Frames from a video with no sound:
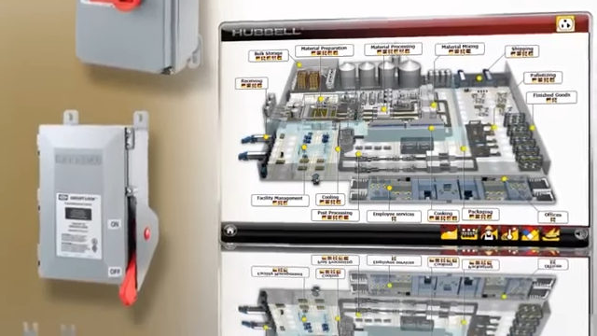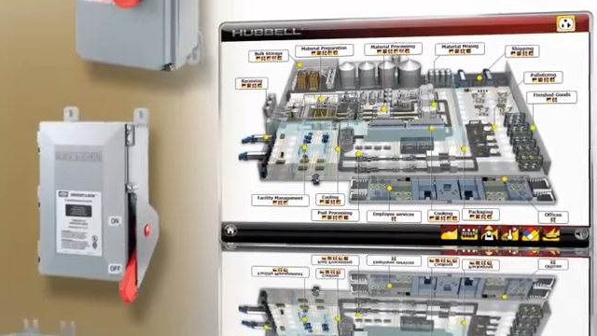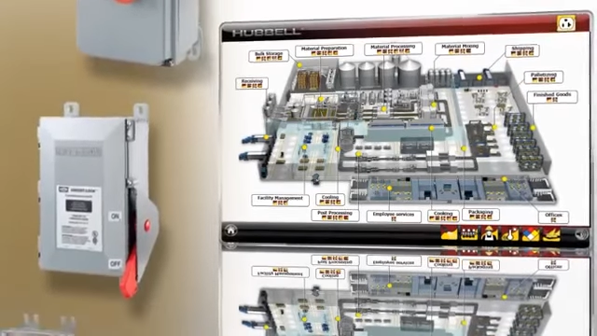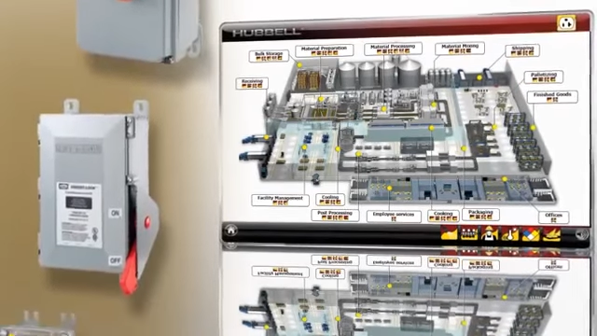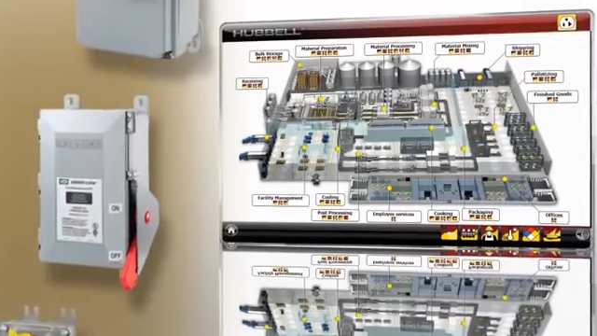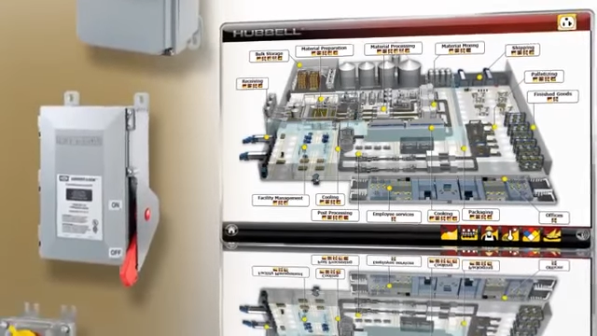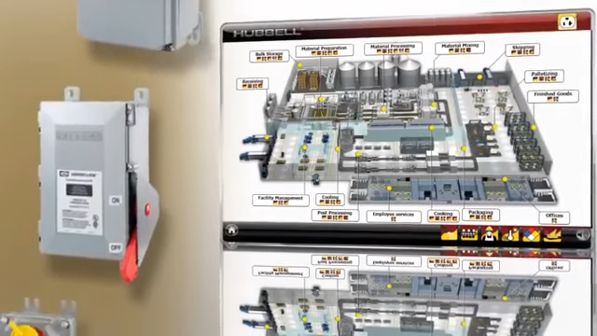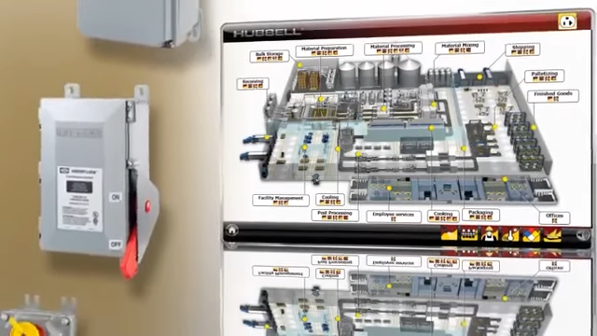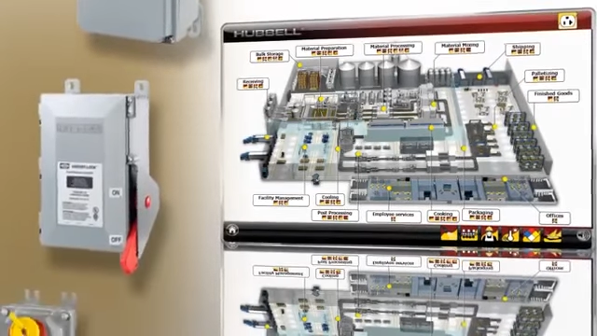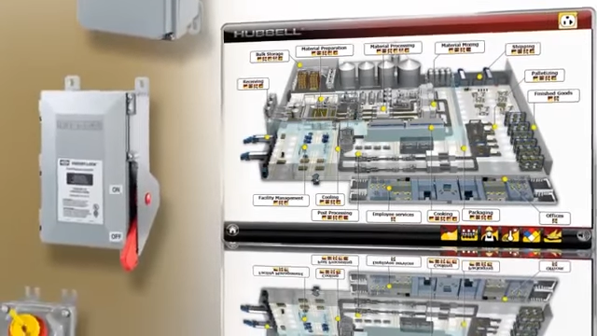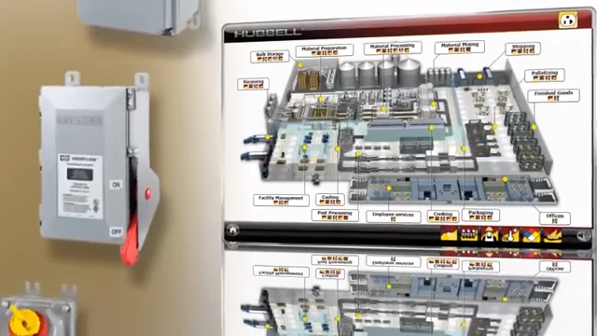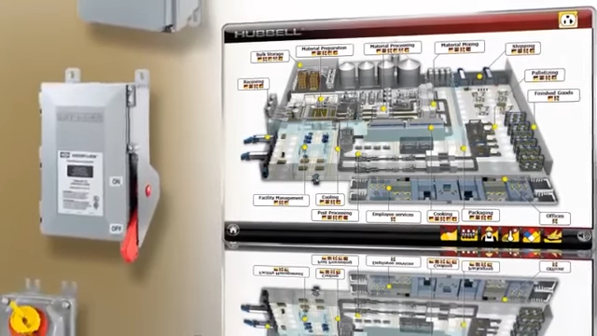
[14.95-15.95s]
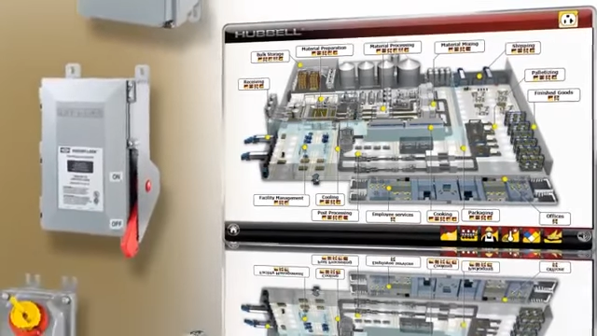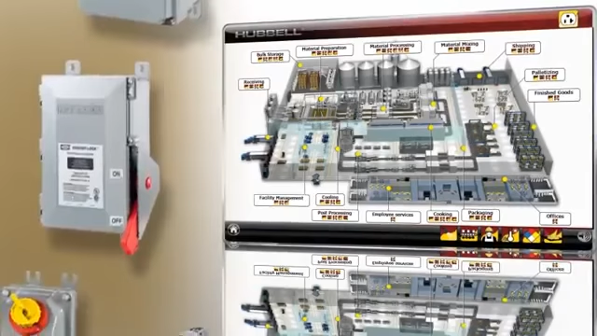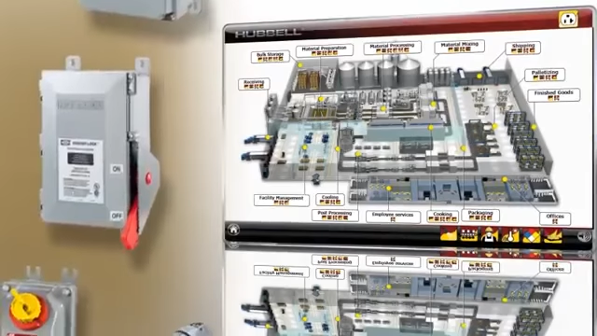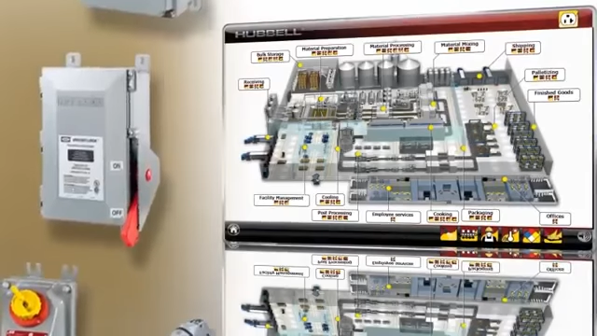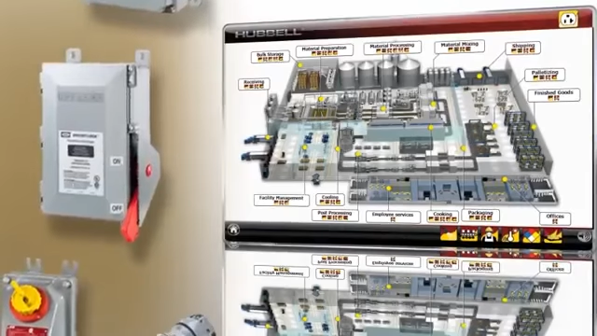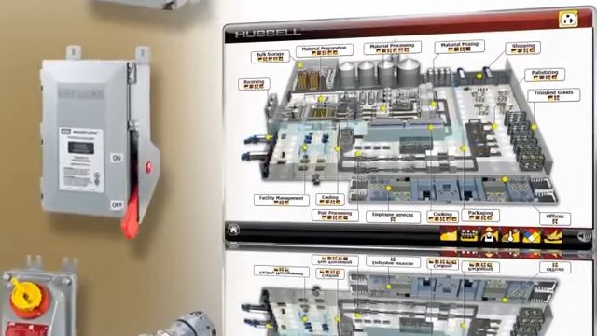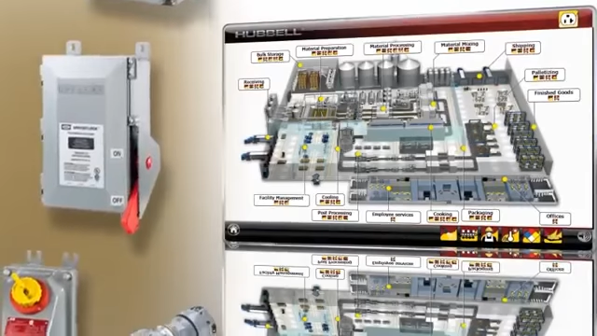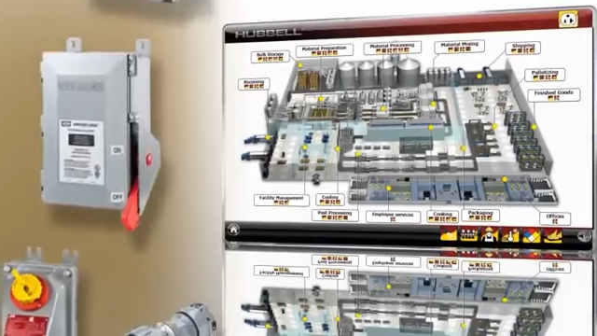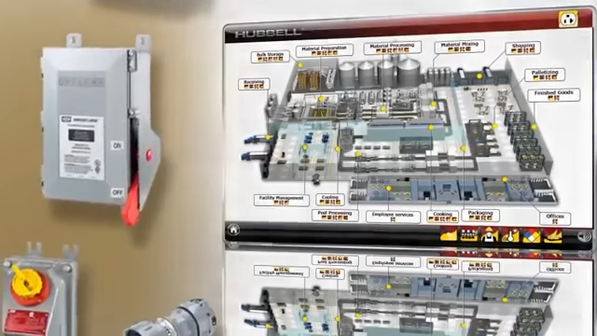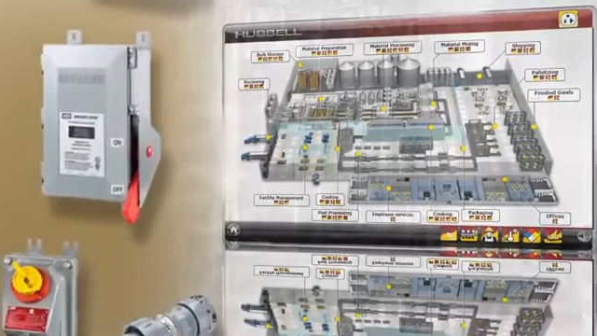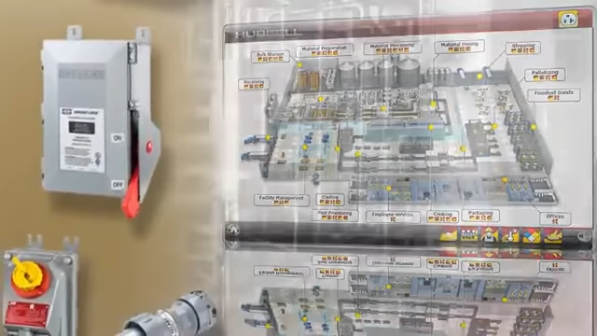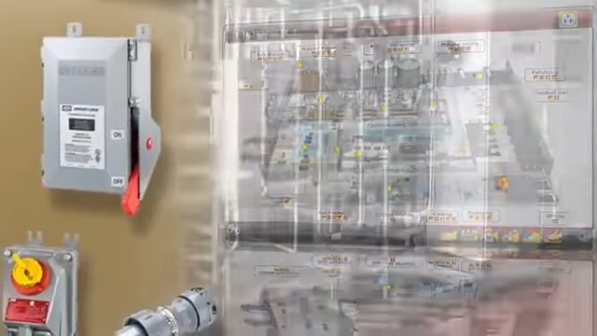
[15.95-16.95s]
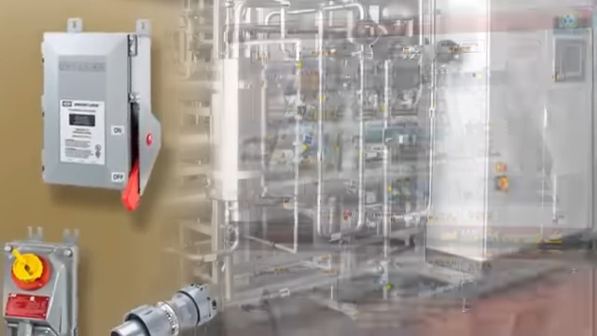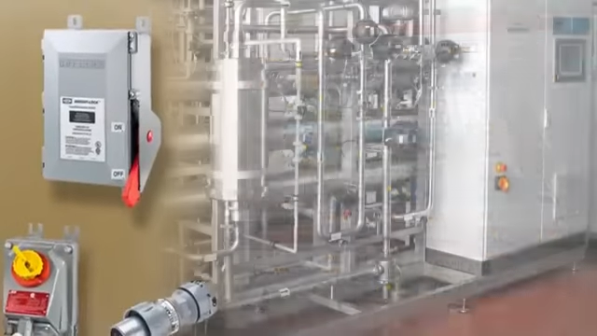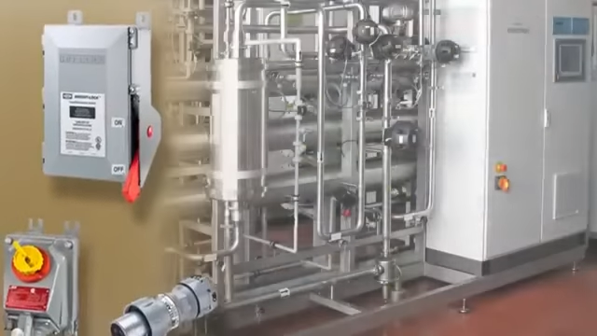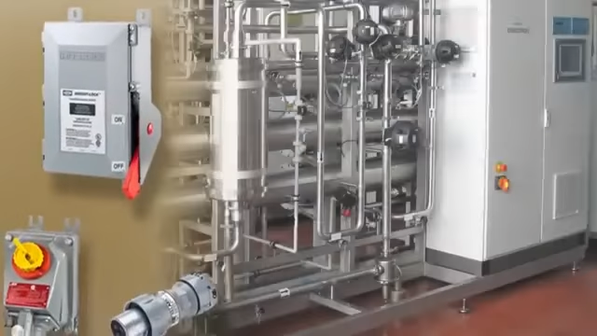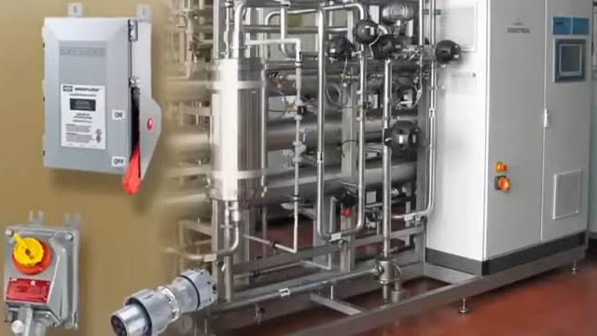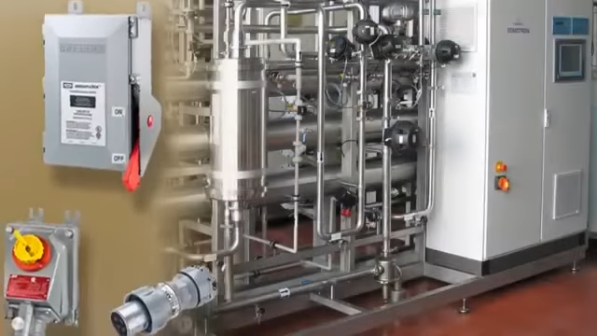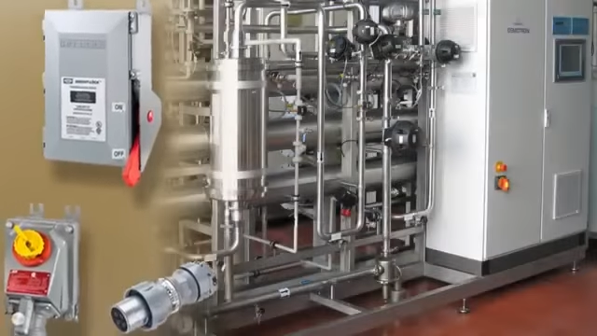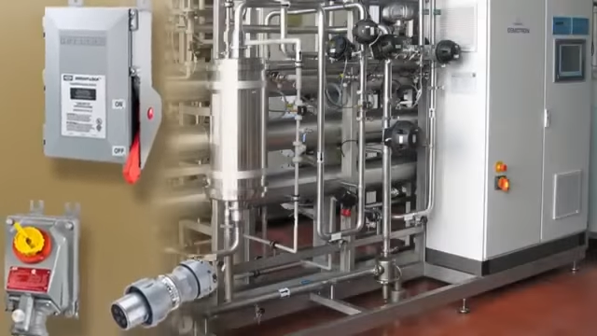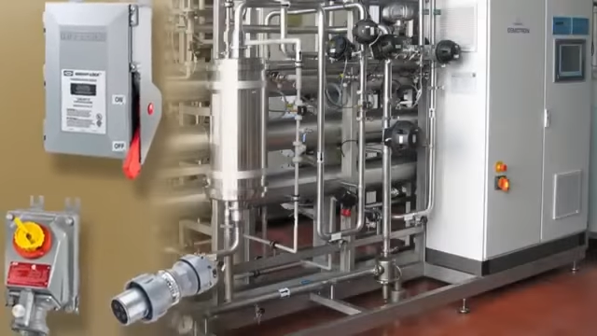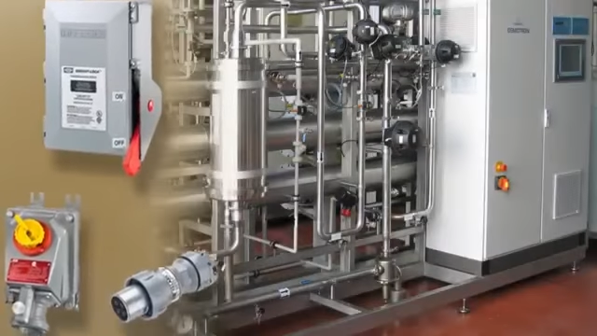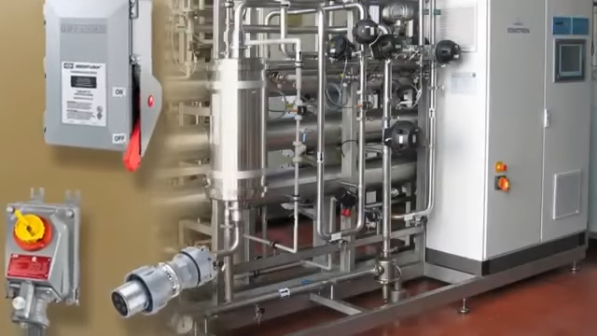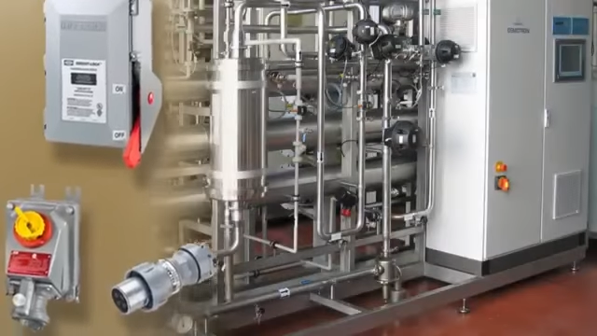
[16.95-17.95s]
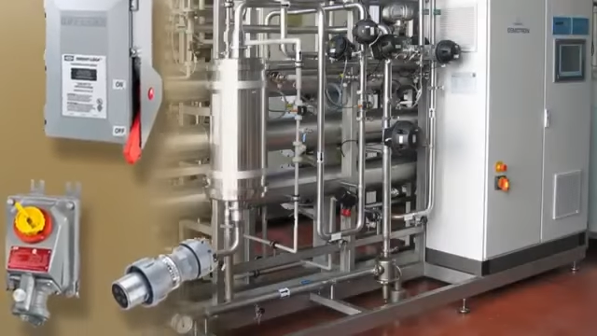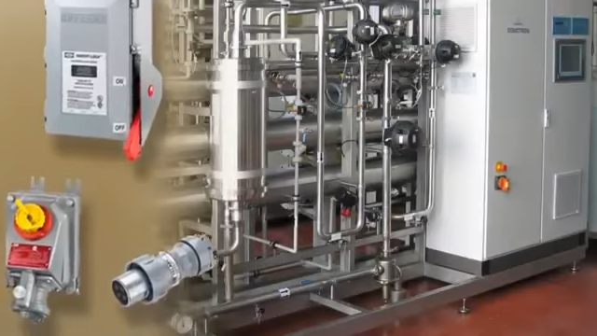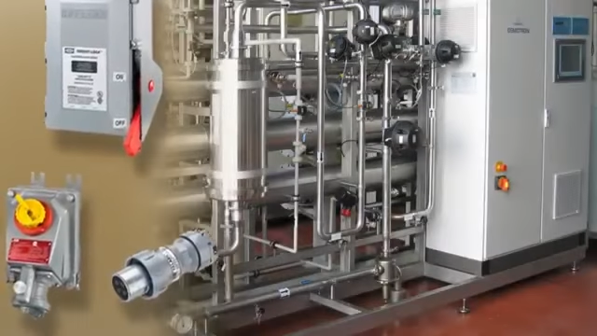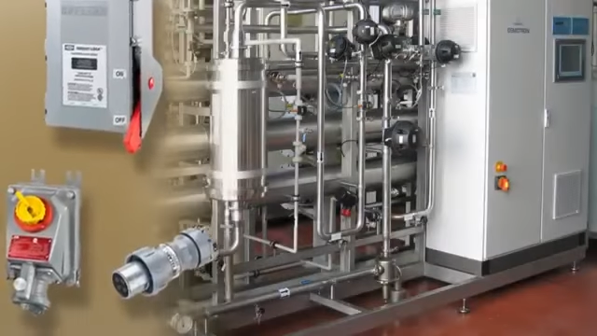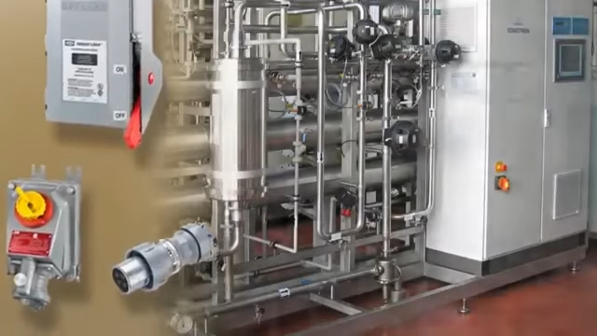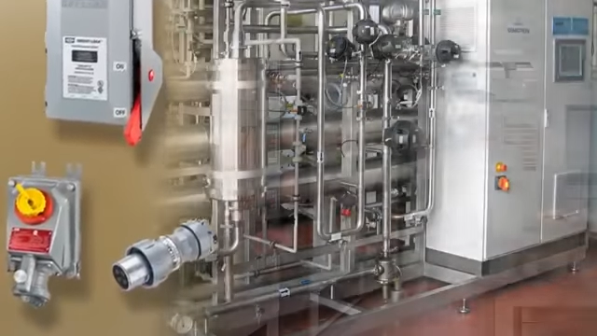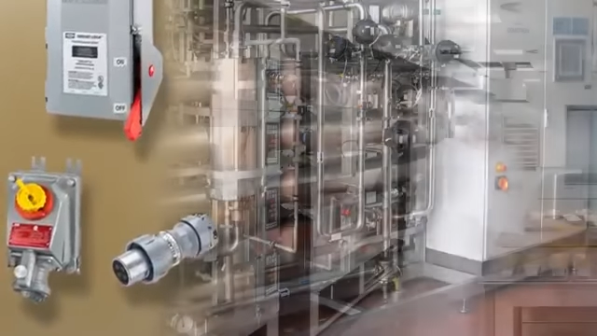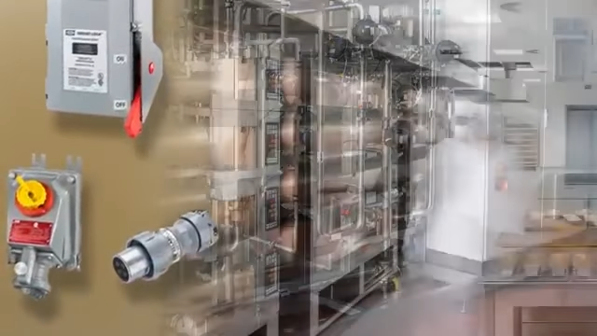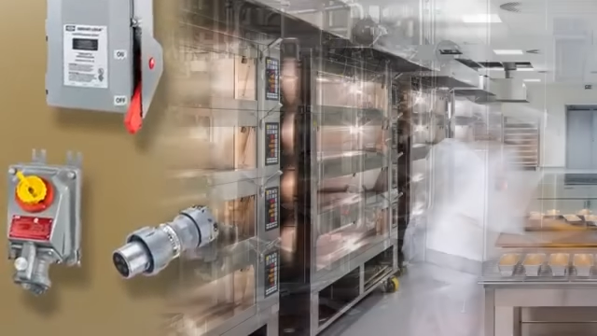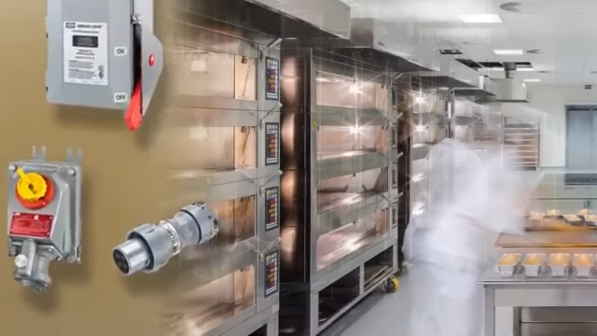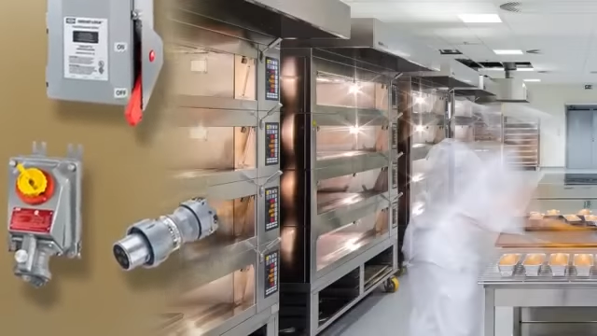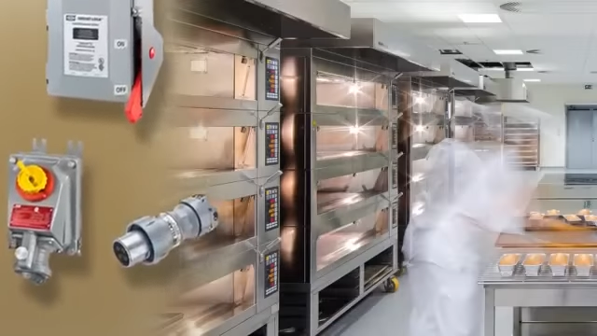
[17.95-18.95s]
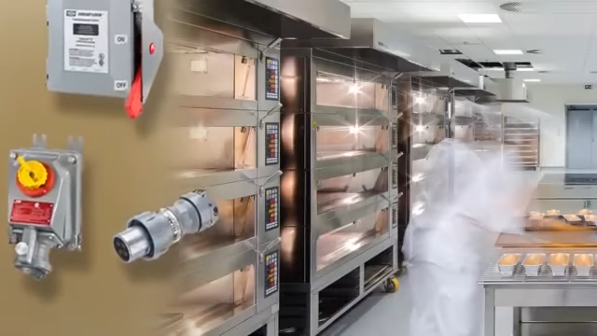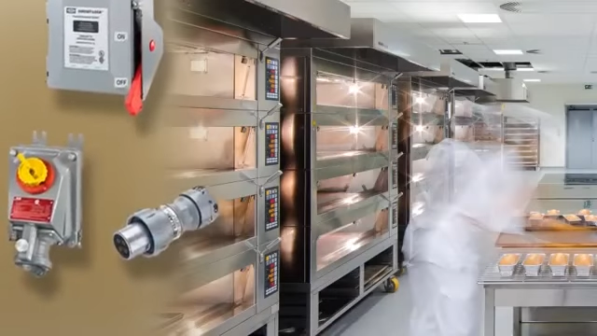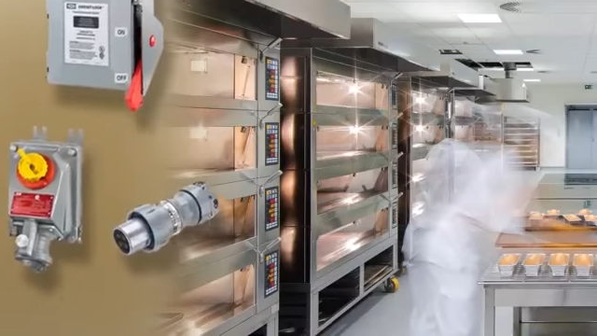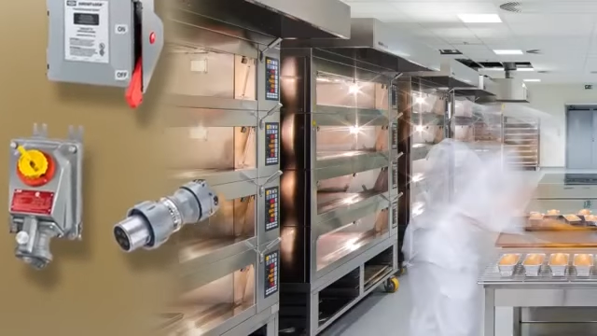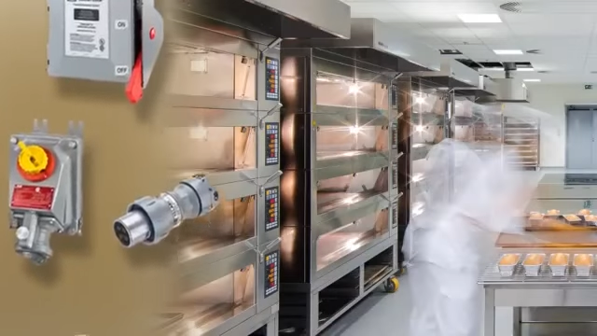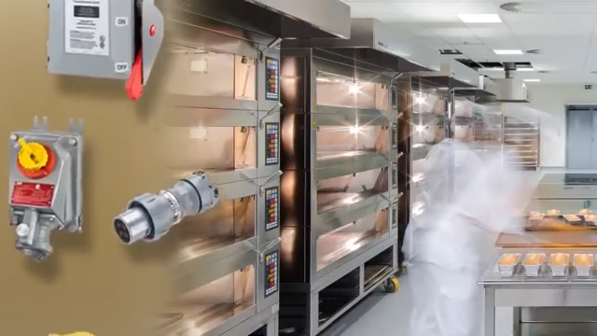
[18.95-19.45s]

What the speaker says: No face is visible, so there are no lips to read.